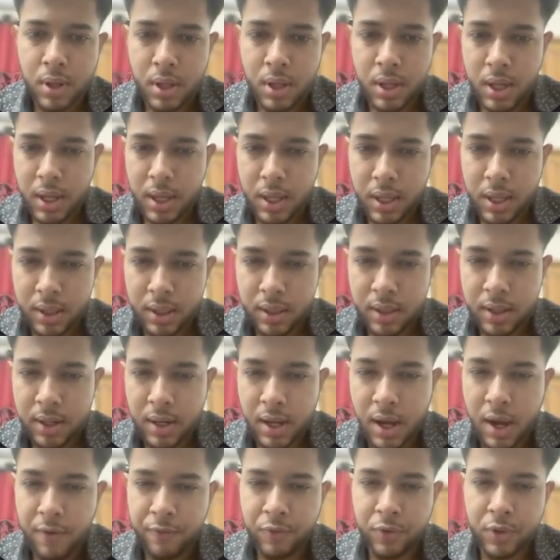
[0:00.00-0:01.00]
And then
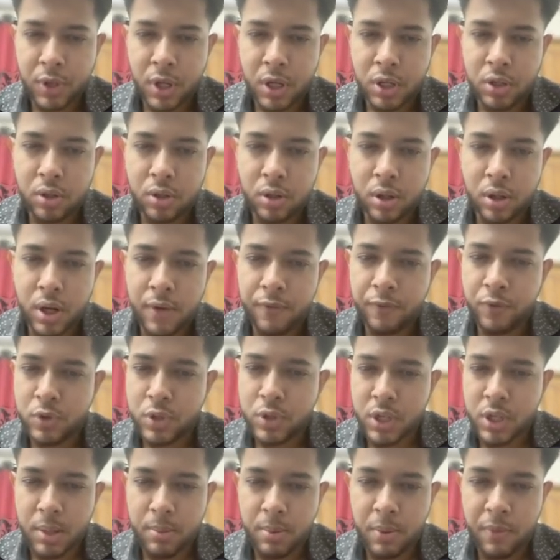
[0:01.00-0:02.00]
after that, you're gonna have to set
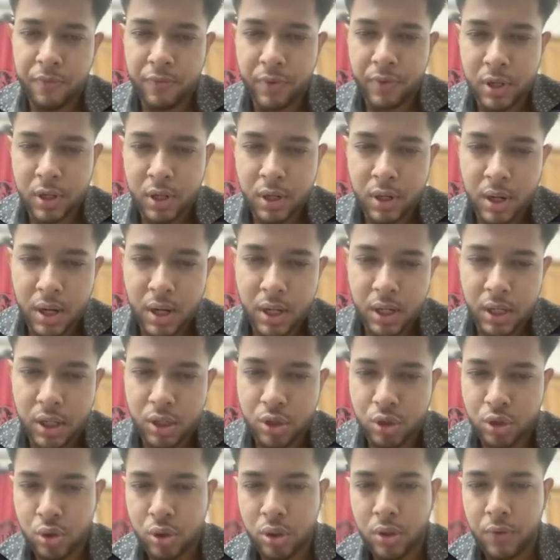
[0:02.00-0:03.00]
up a filter and
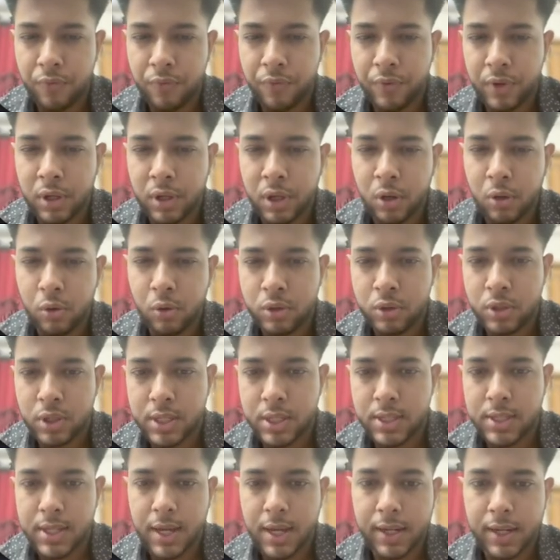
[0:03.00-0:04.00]
ensure the filter looks
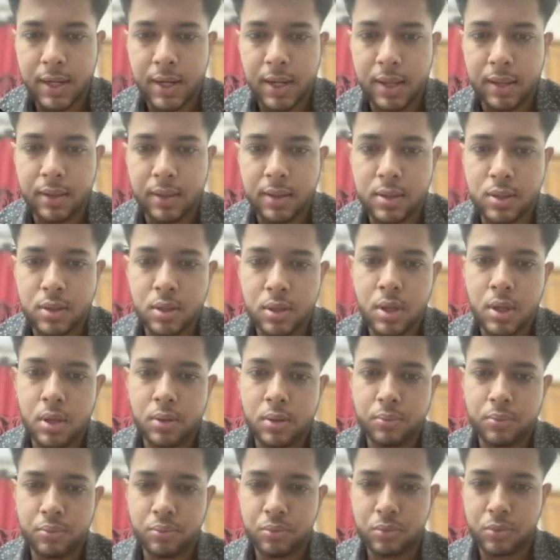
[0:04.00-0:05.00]
exactly like this.
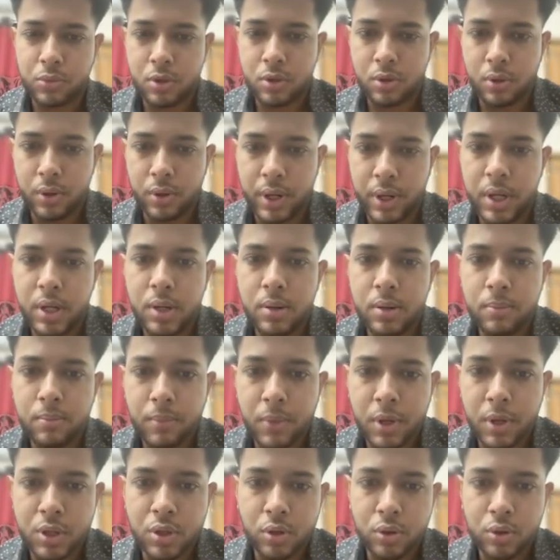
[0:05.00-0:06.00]
All right, make
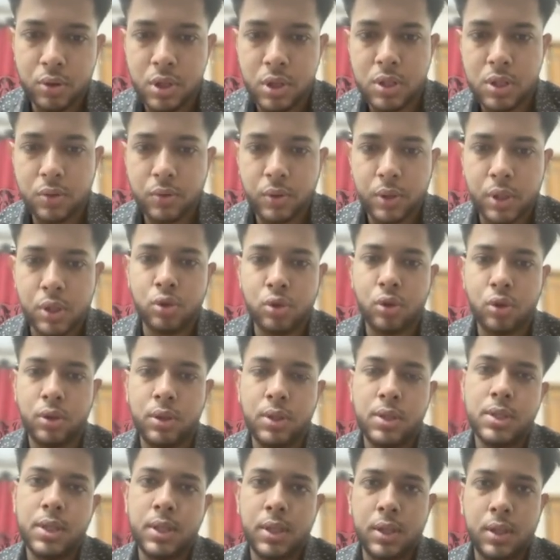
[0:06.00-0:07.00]
sure you just screenshot this
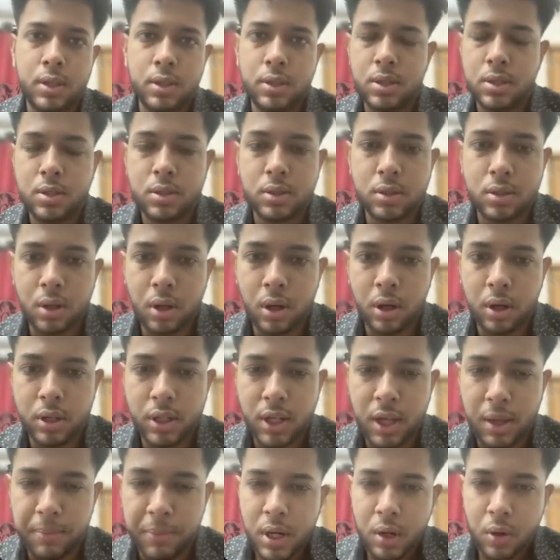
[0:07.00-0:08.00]
and then just
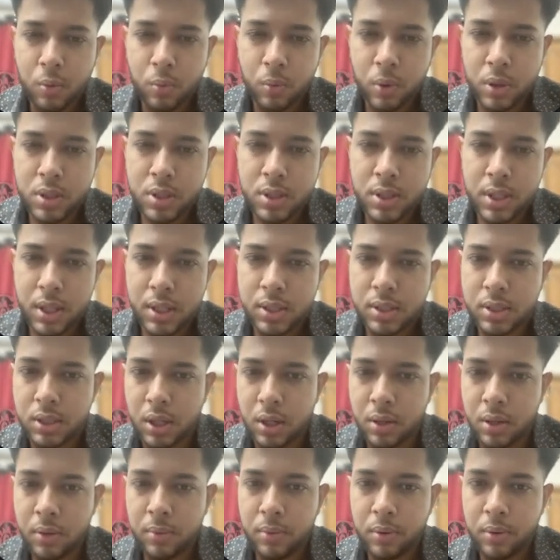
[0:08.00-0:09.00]
type it. Once that's
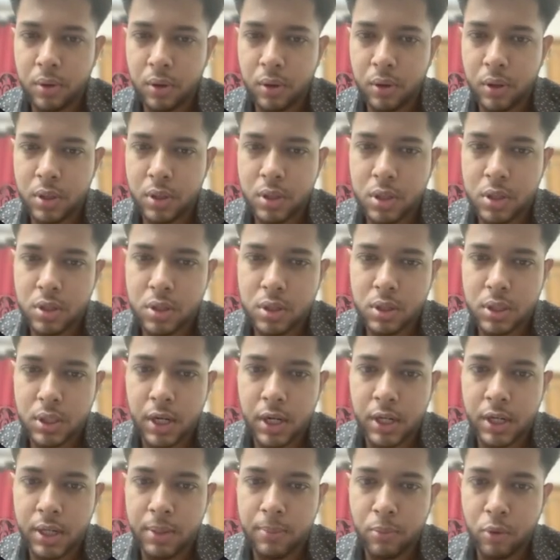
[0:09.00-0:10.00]
done, you can just select
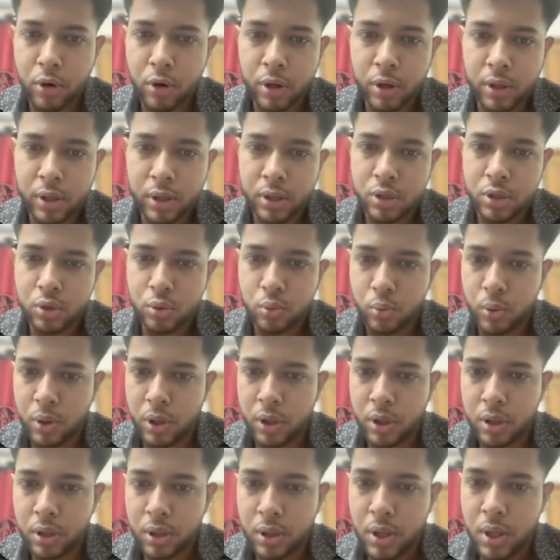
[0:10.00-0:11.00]
the model that you want,
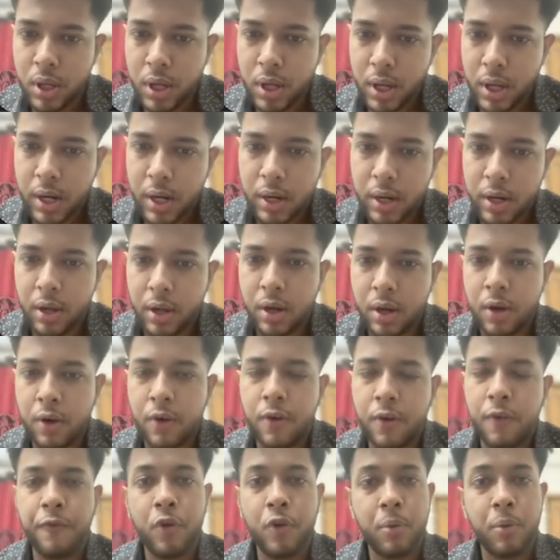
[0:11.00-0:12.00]
and
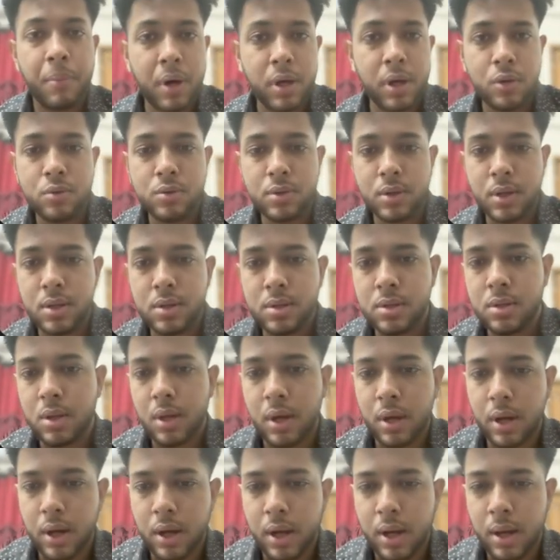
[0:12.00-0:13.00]
for my use case,
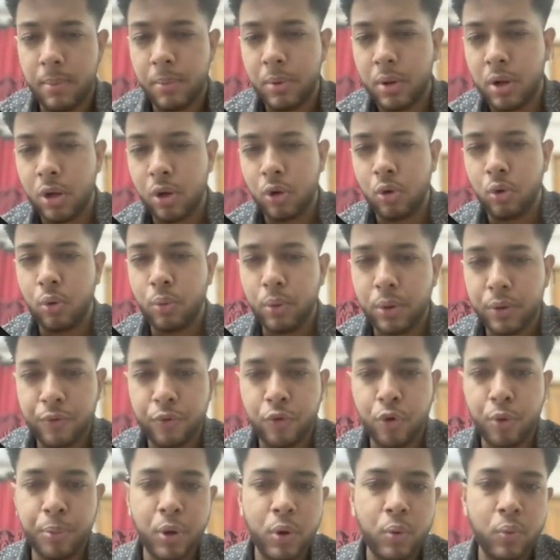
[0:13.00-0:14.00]
I'm gonna go with
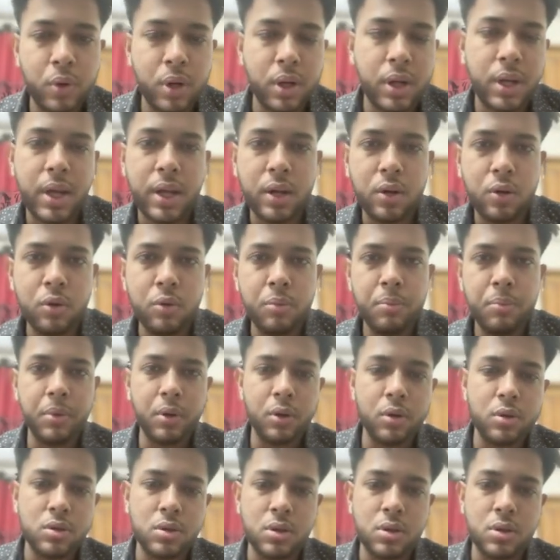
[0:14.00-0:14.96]
4.1 nano because